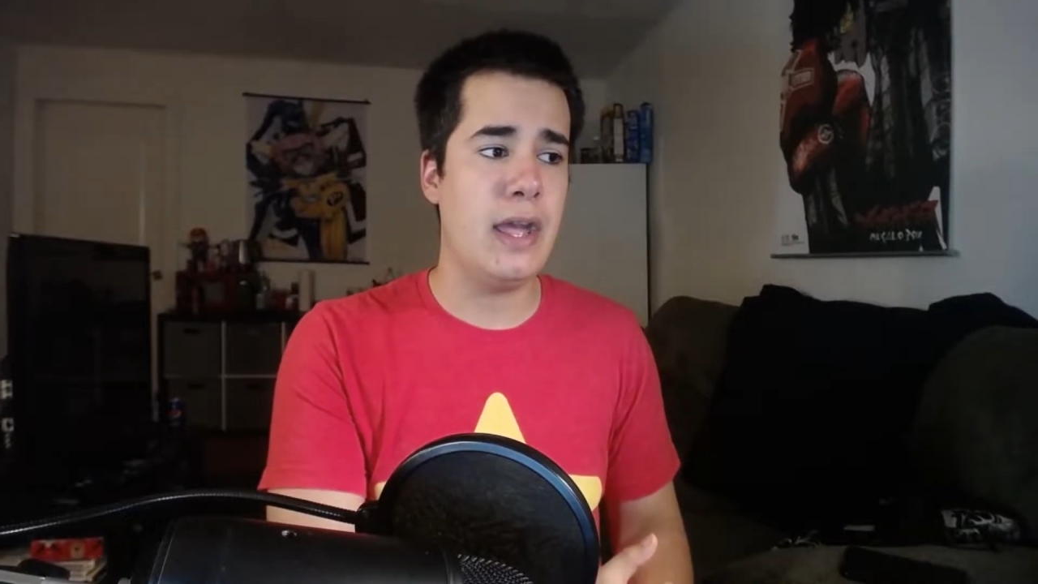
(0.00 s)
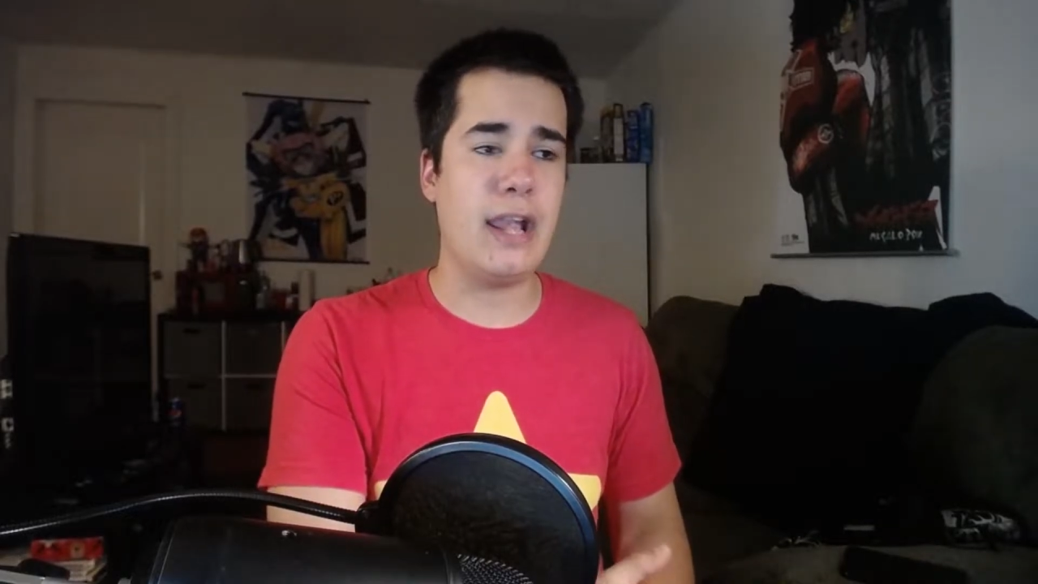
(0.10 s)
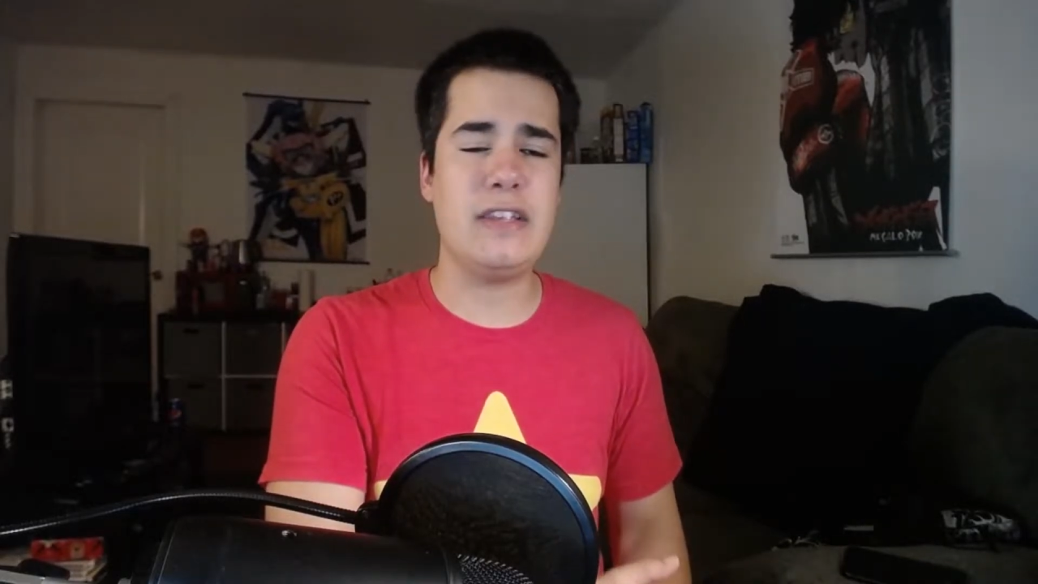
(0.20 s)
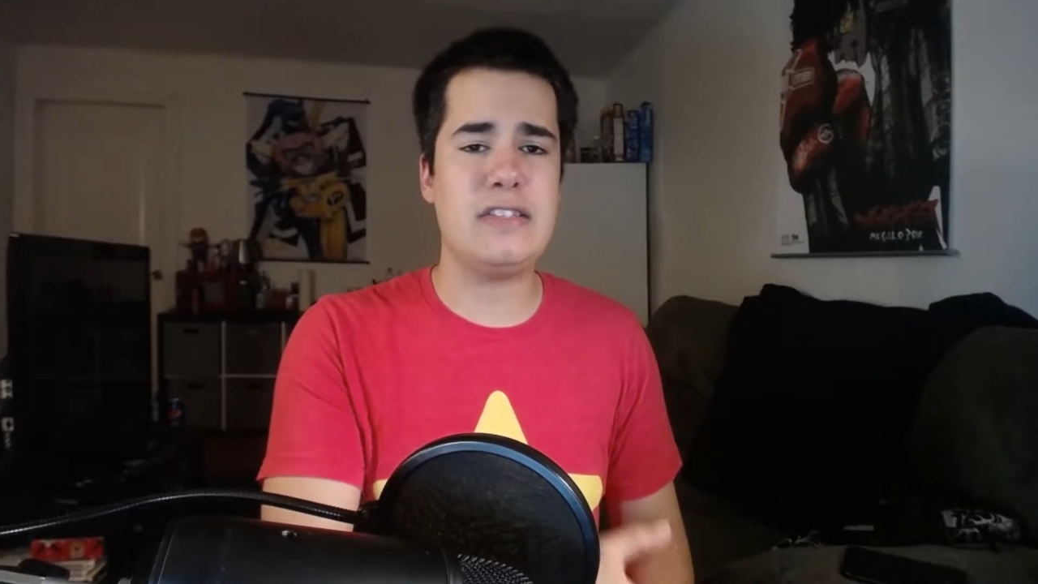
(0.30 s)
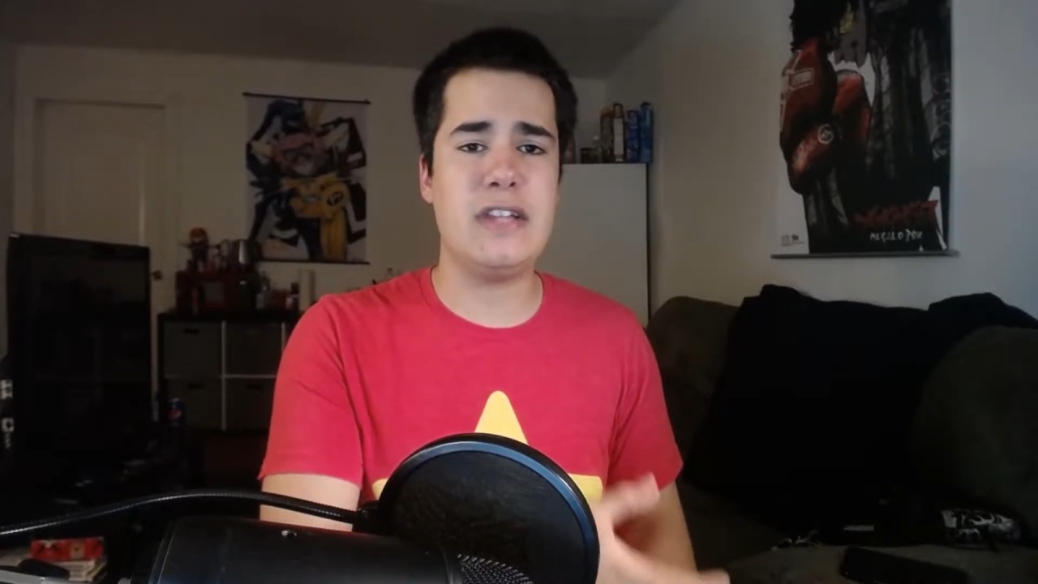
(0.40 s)

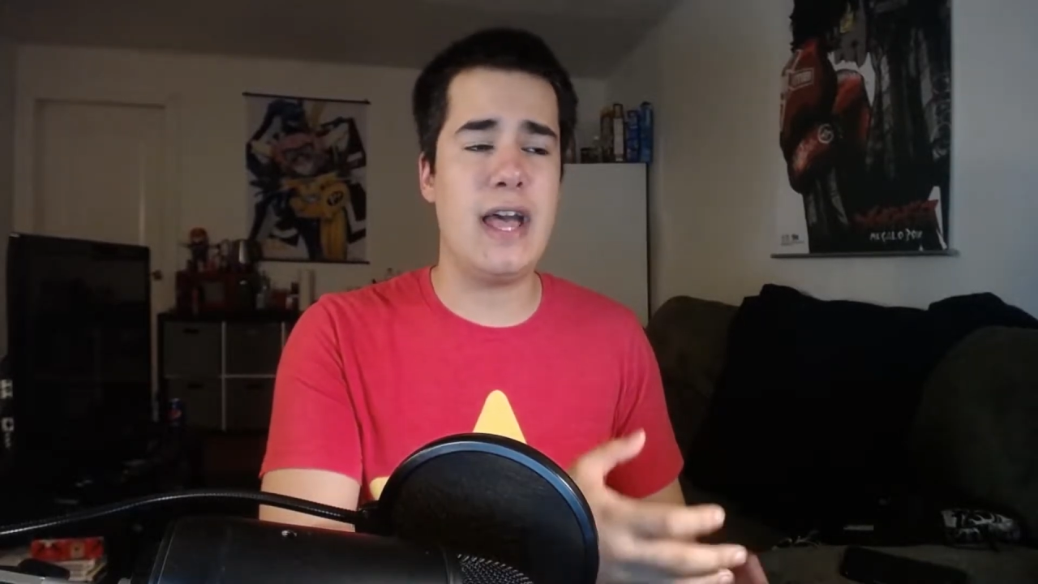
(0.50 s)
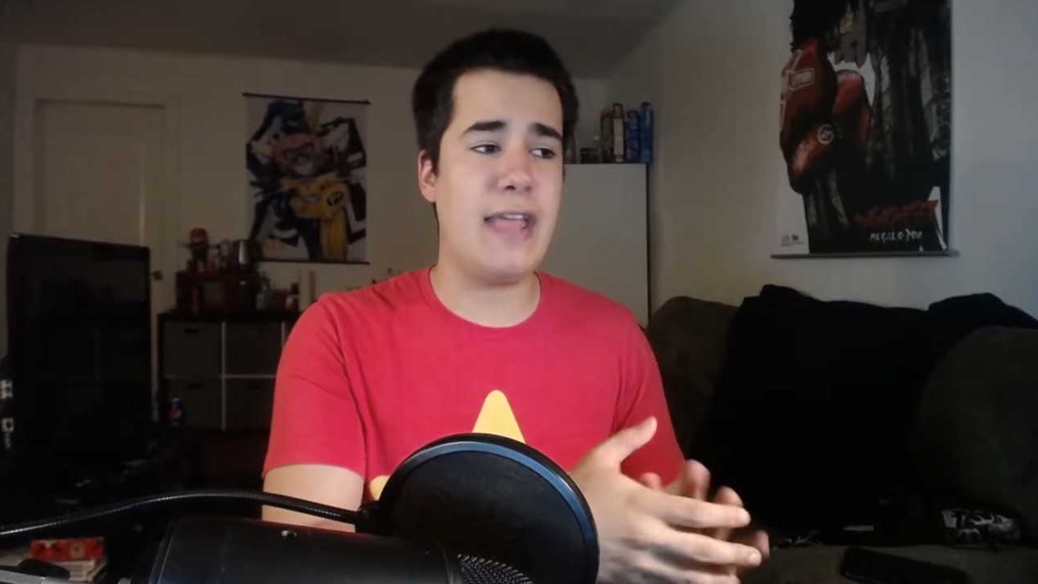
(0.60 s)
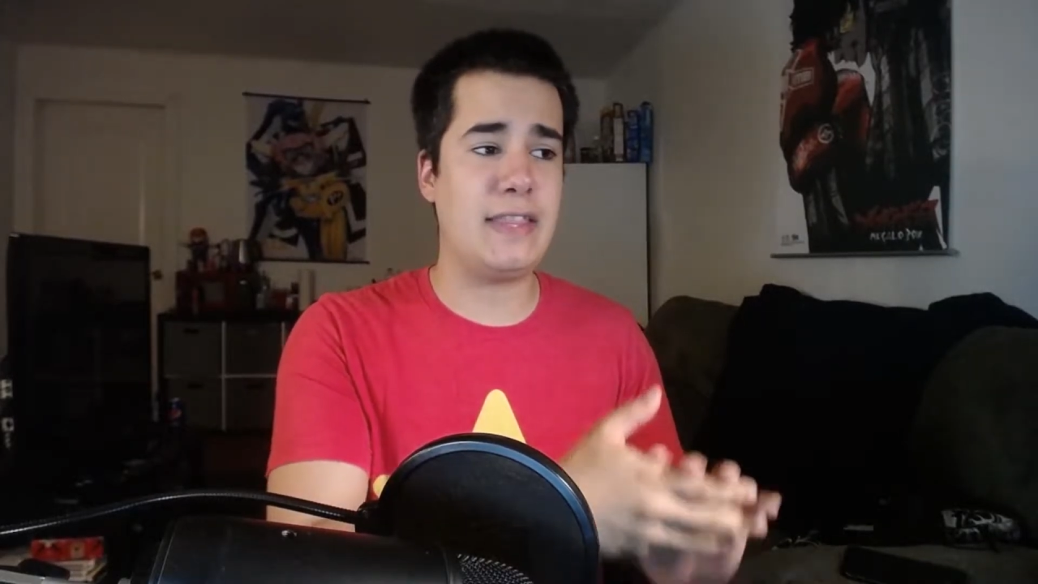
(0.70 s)
At least not